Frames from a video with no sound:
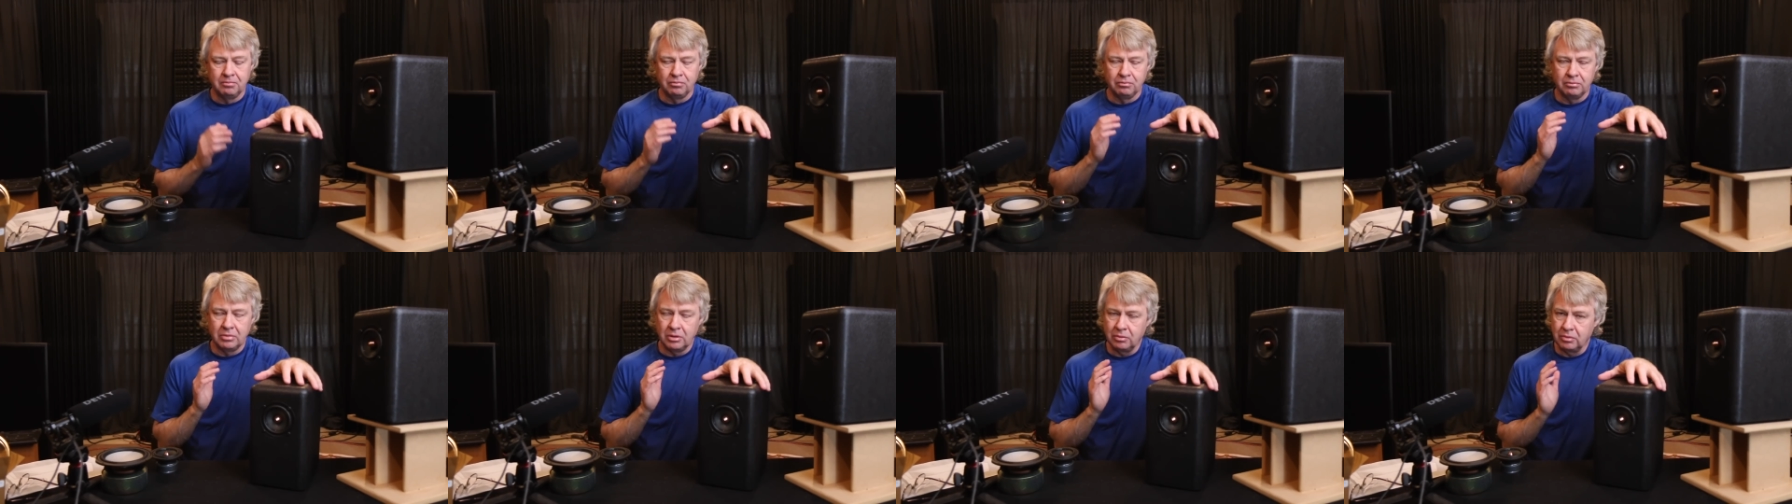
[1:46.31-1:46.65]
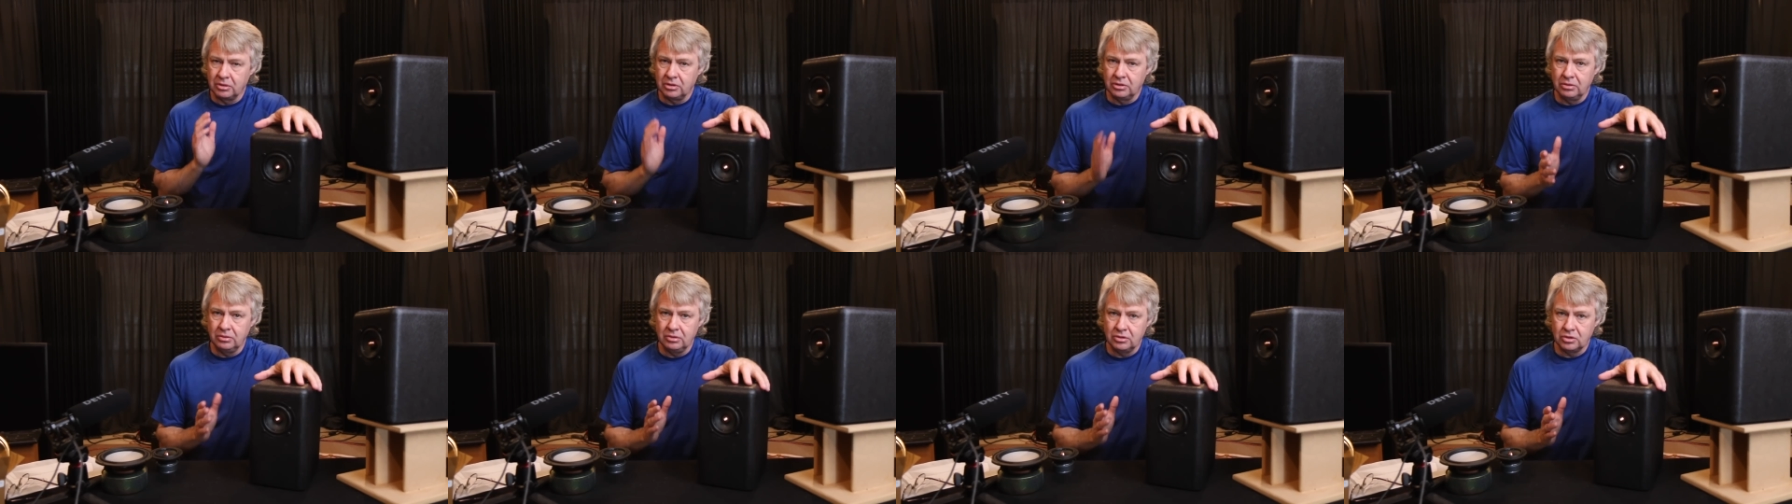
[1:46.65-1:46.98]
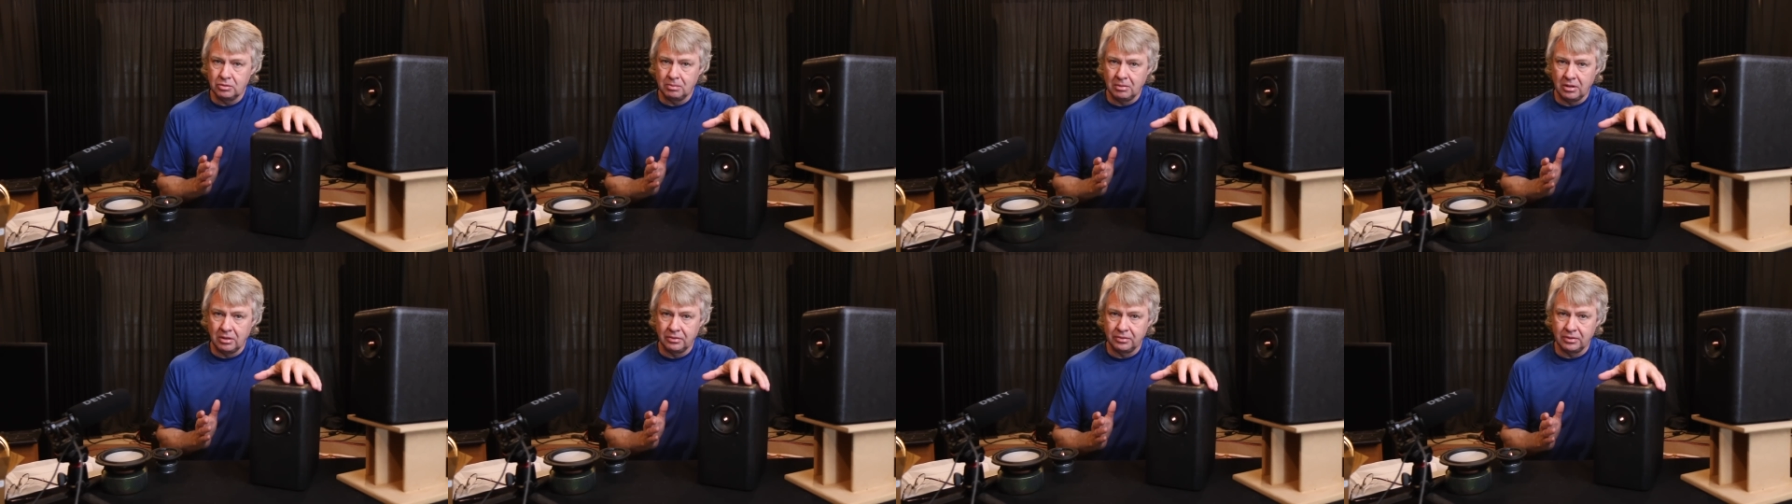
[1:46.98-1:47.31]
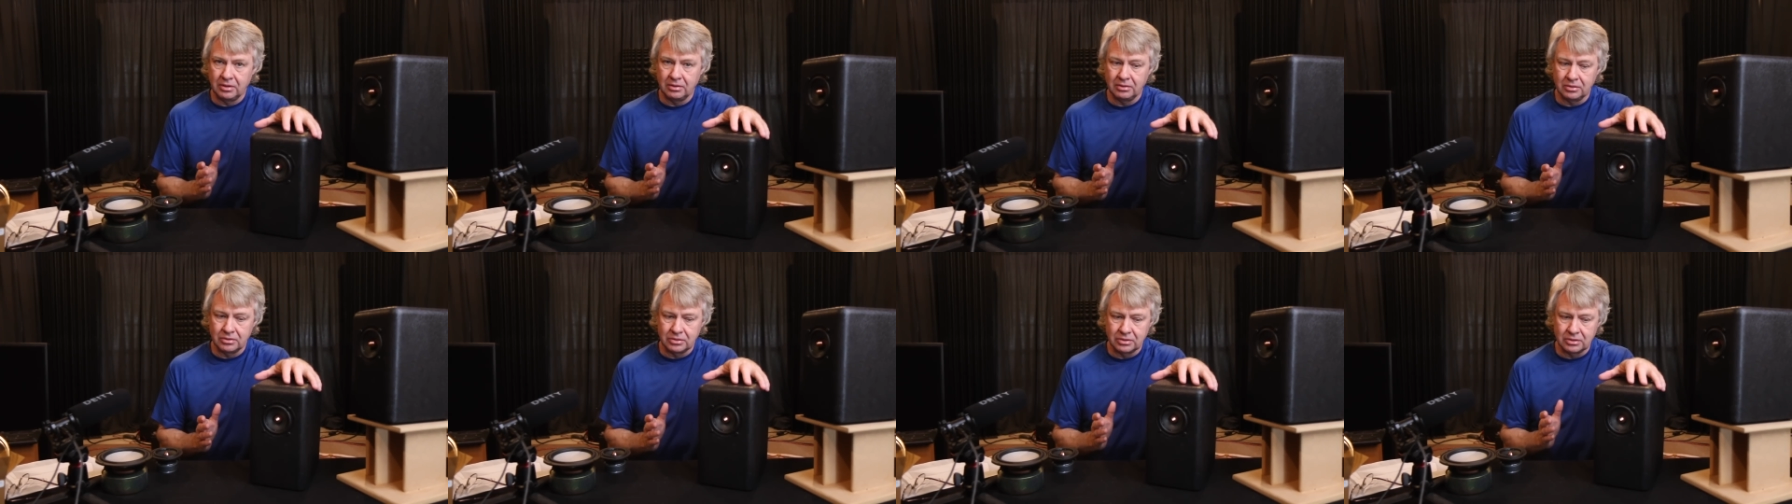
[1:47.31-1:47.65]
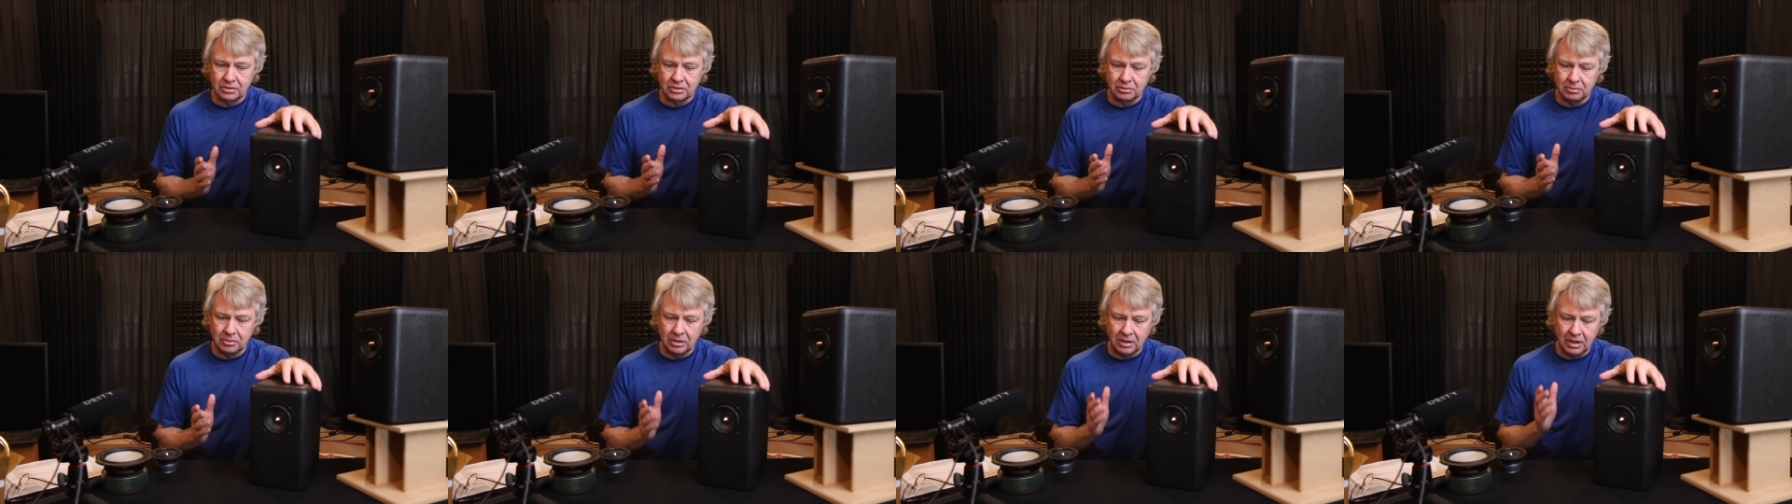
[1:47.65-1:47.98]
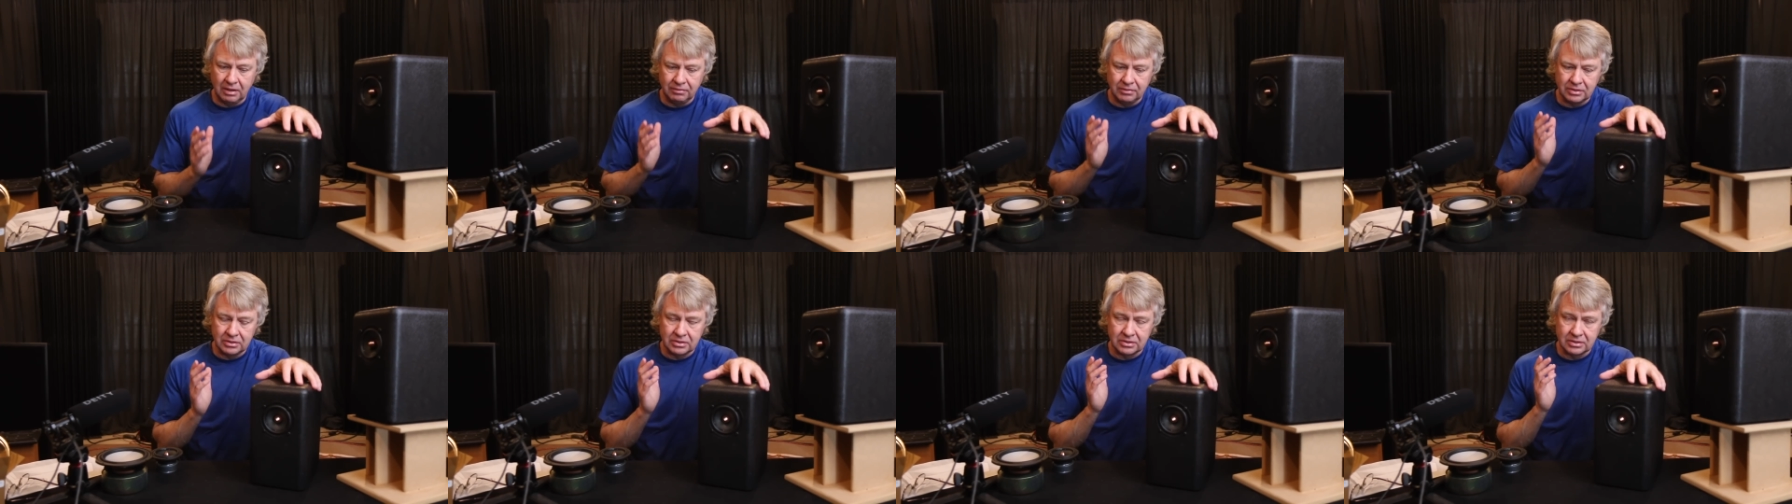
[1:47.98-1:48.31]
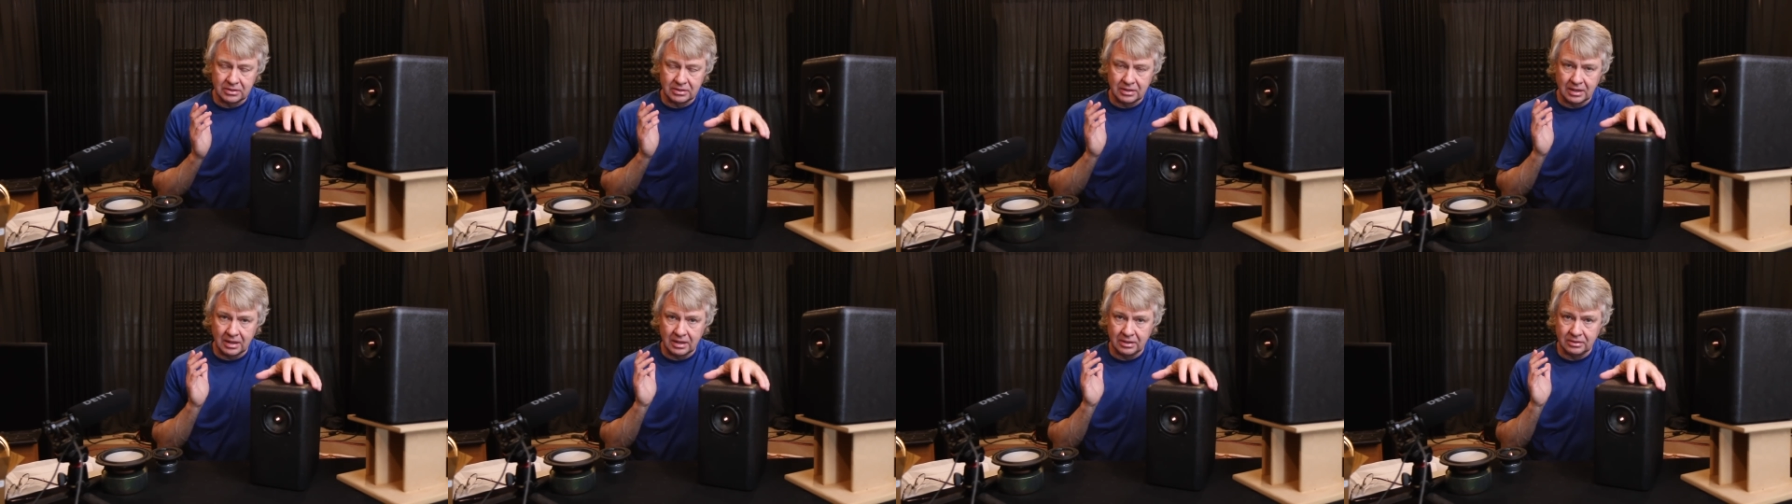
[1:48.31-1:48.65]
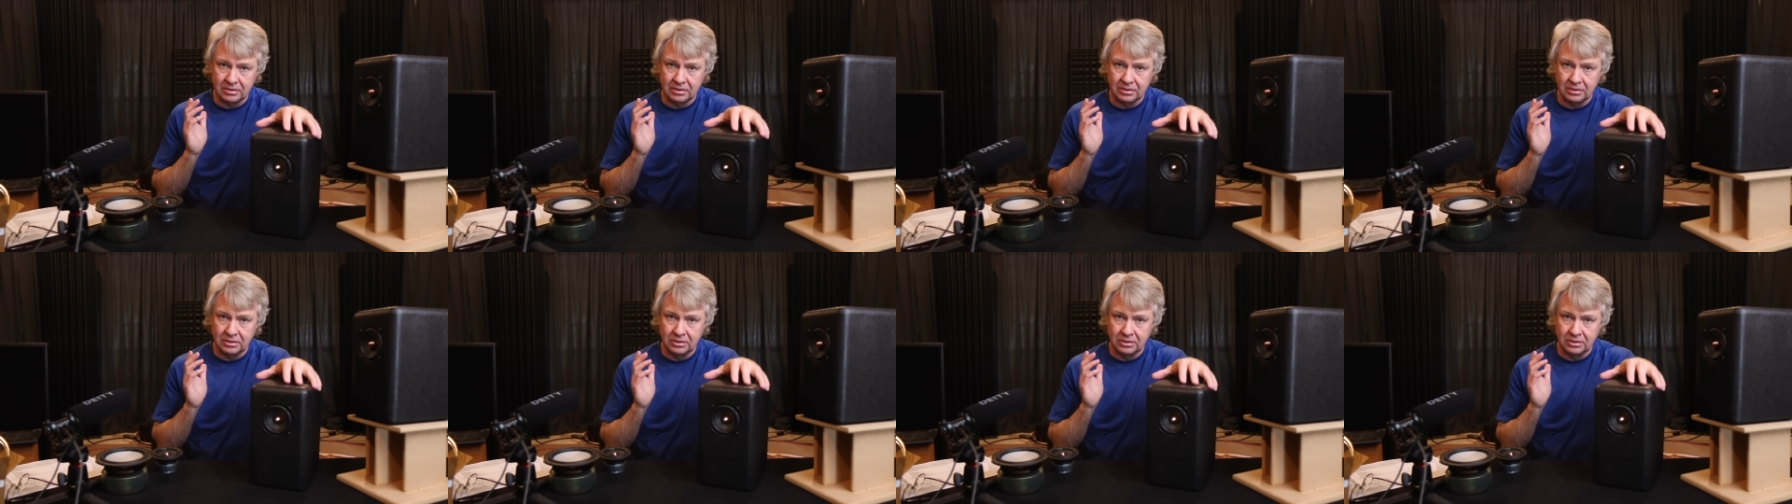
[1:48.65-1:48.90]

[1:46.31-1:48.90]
But when doing a small theater system, you have to set